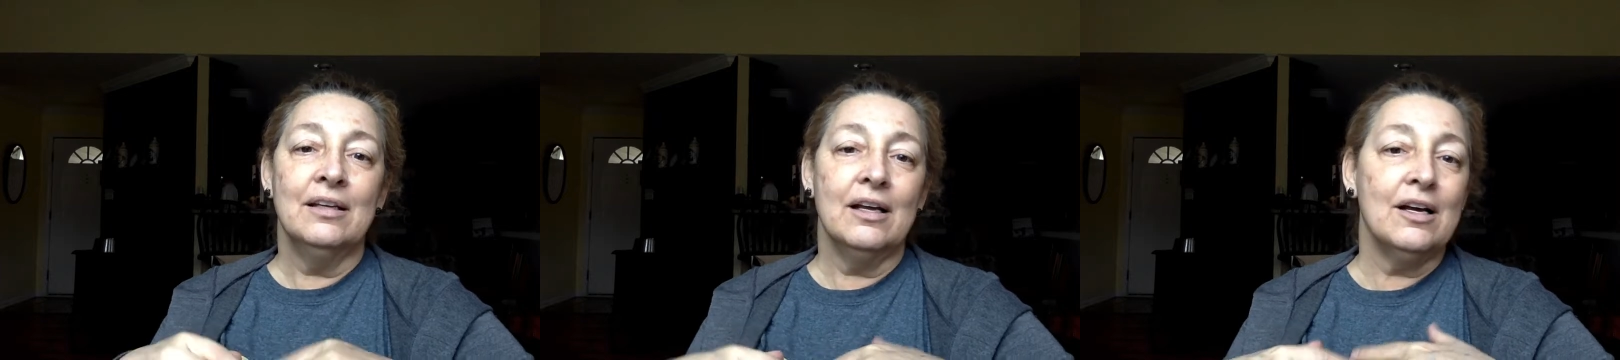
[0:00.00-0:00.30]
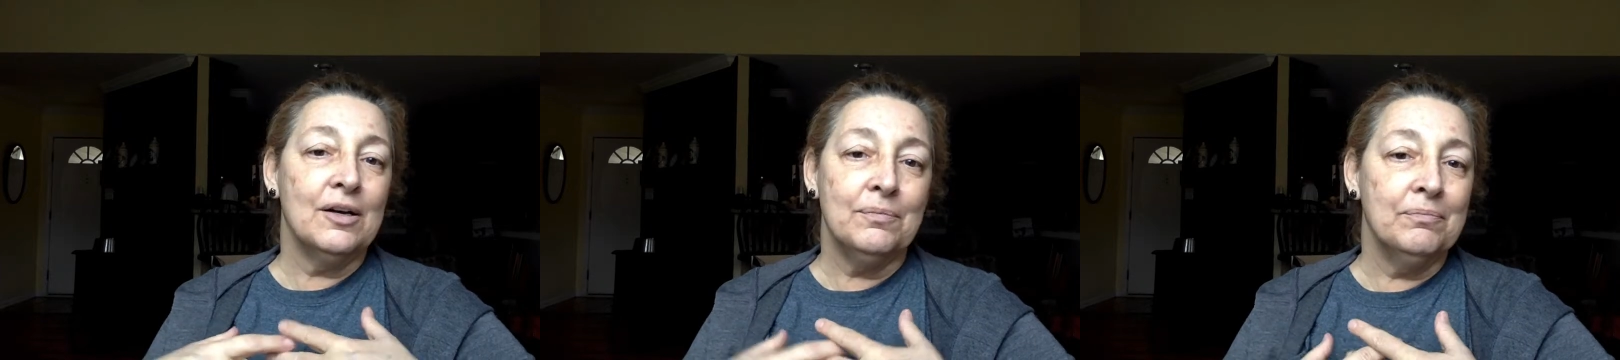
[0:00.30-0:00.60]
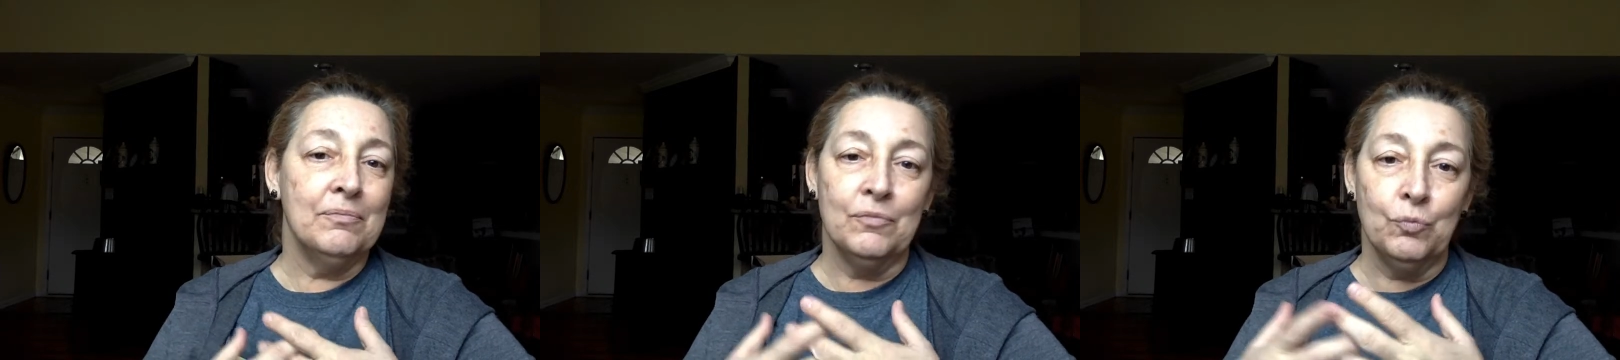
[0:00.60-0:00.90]

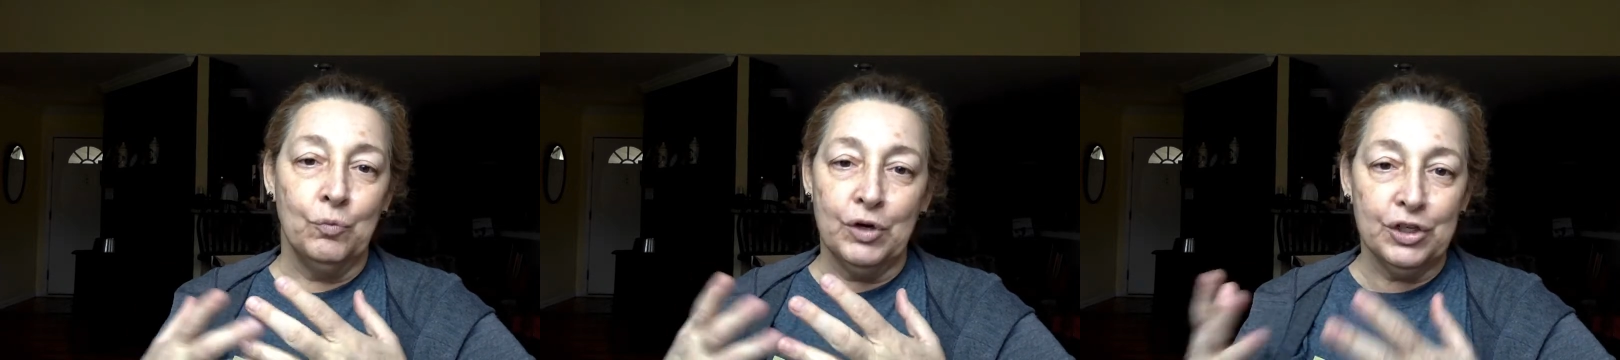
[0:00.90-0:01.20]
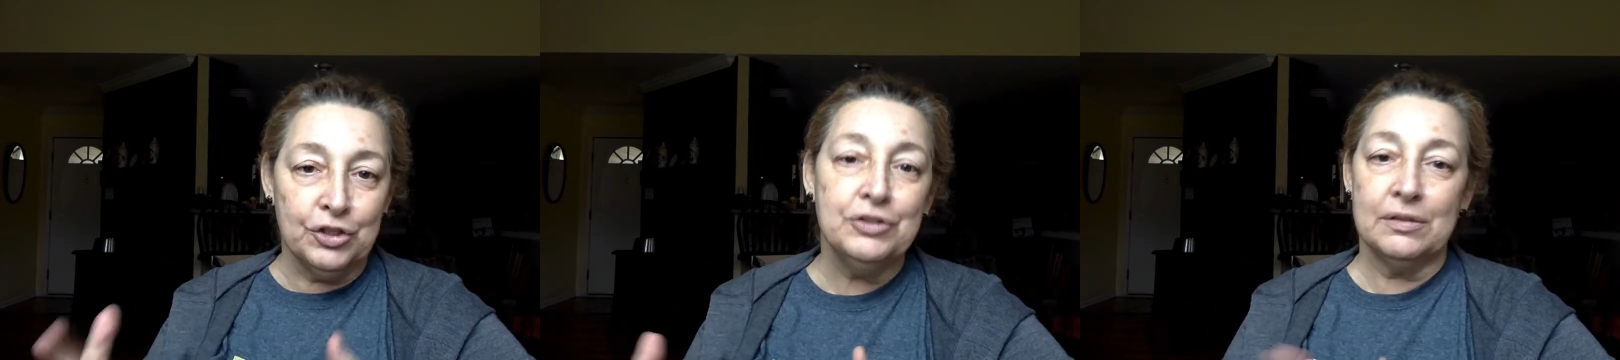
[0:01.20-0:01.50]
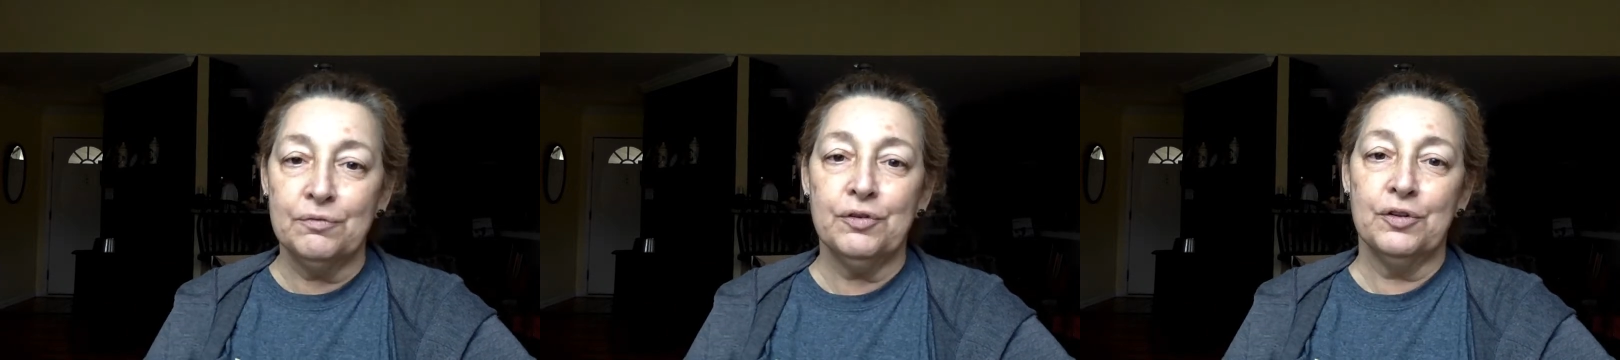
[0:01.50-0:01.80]

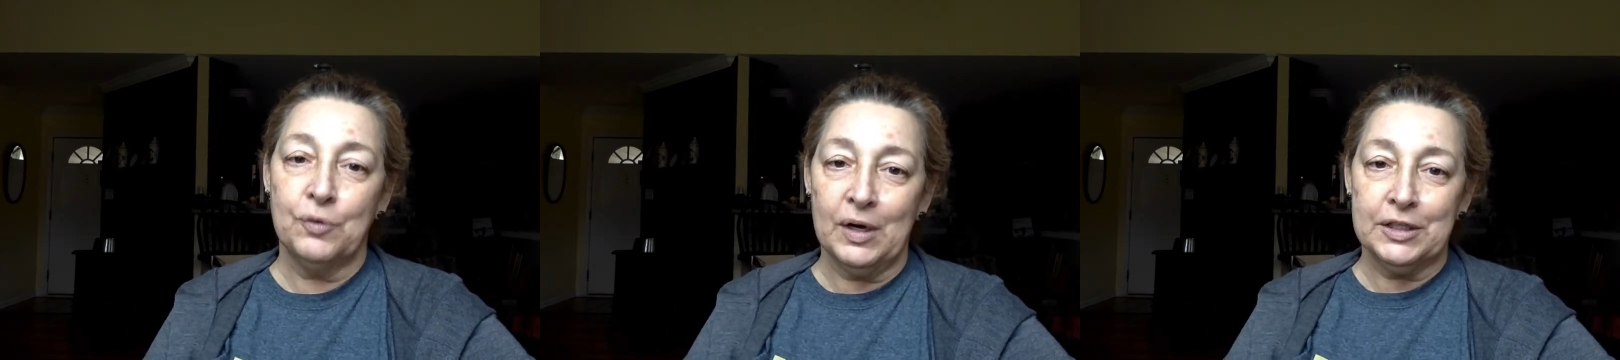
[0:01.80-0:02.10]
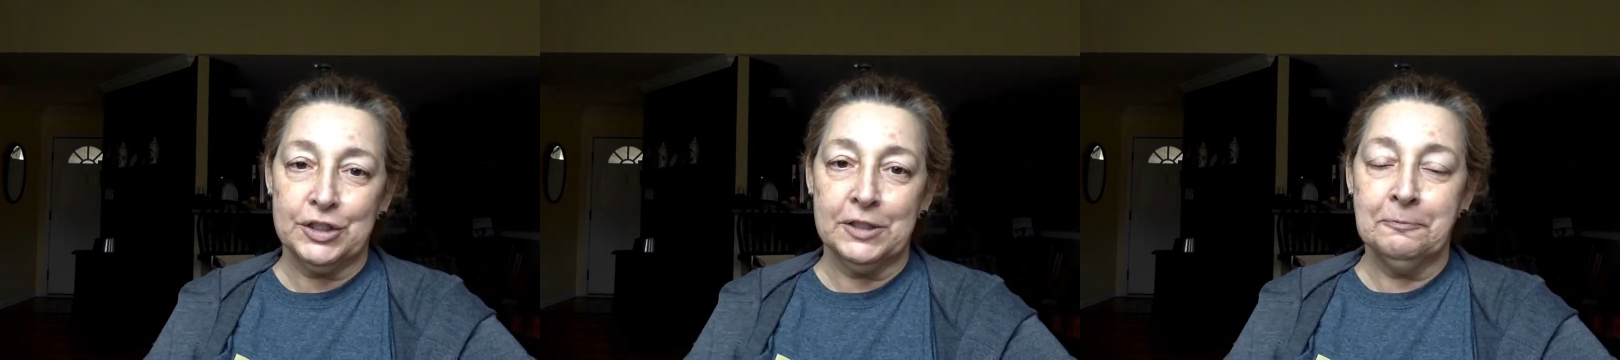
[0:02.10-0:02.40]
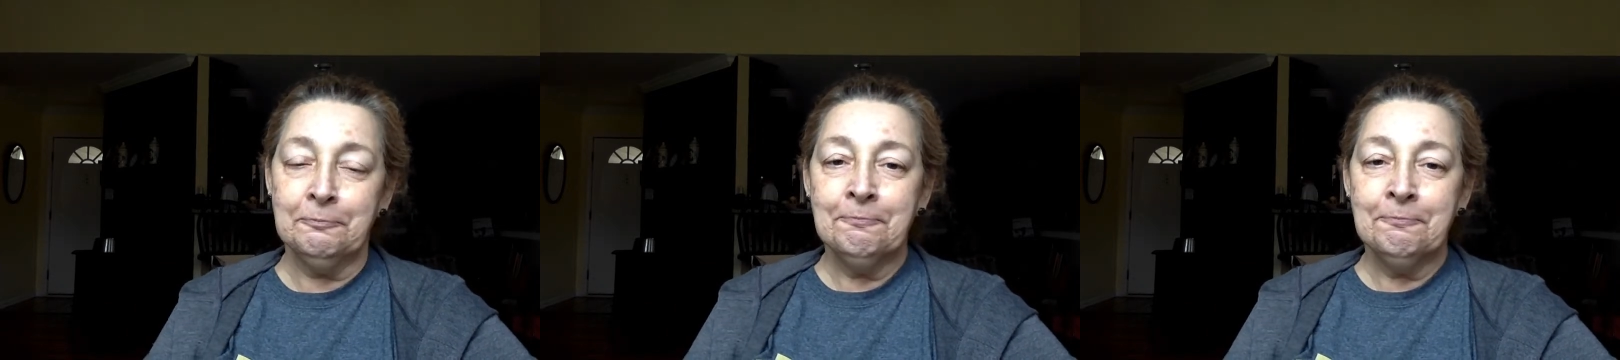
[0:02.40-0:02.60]
conducive for the question.